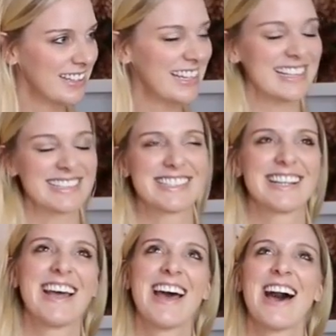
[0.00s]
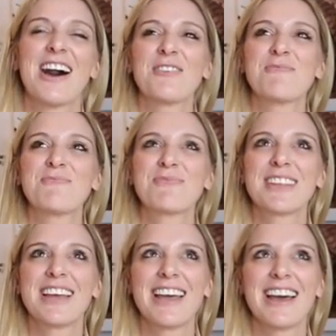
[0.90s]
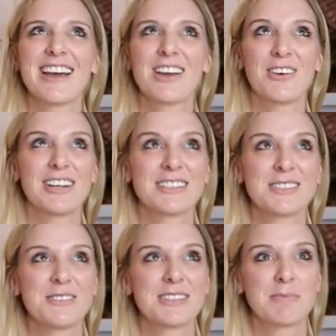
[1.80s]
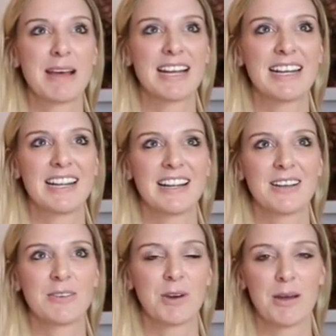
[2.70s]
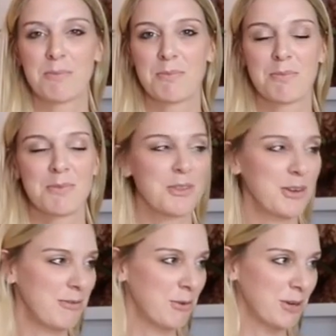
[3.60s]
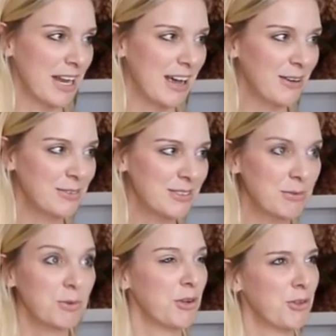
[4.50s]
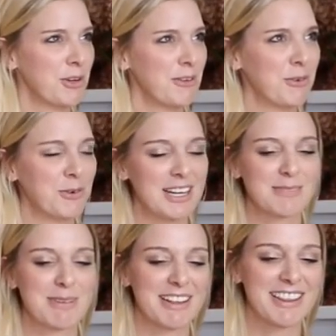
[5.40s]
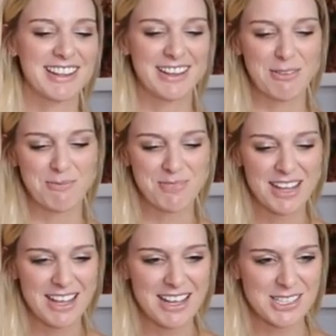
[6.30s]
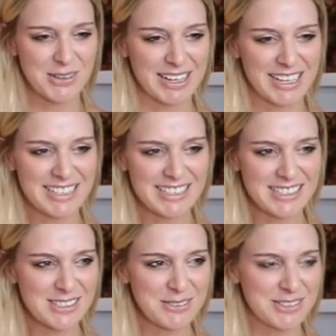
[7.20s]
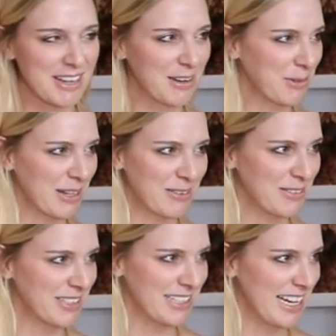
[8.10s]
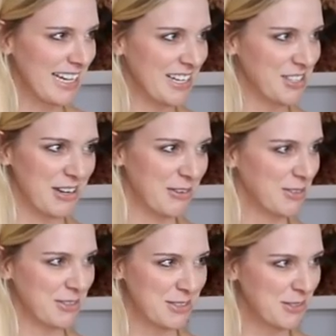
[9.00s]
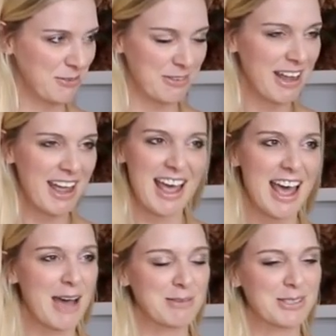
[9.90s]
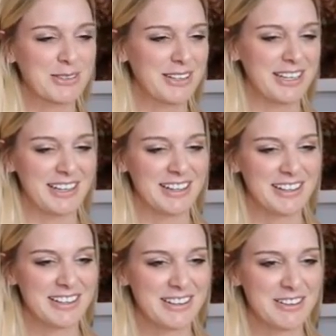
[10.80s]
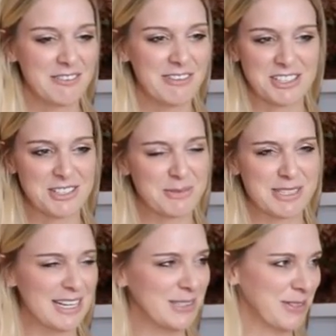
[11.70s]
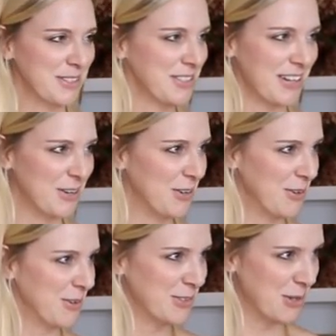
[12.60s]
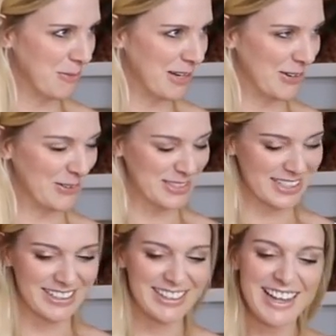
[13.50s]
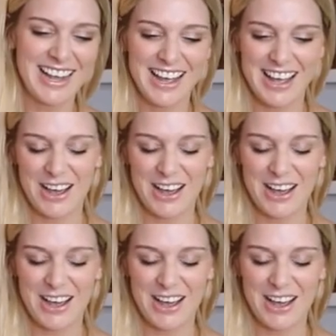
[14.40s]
Yes. Um, God, it's sort of spanning, well, I'm thirty-four now, mm. well, no, thirty-four next month. Um, so I guess it sort of started when I was a teenager. I was just sort of absolutely fashion obsessed, which I know so many girls are. Mm.